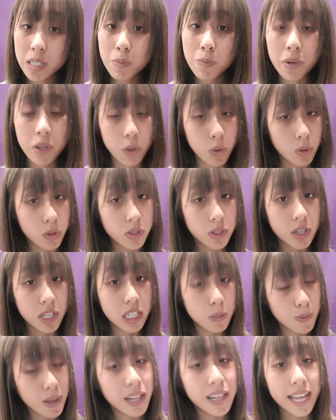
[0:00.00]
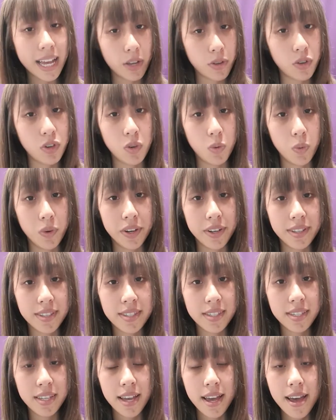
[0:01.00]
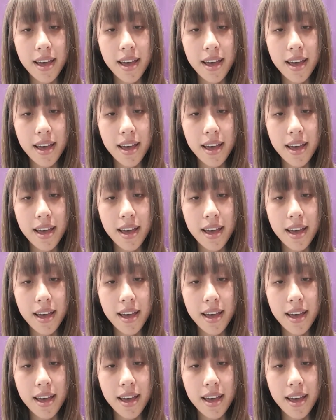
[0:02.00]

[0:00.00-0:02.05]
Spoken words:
but also spell out new words.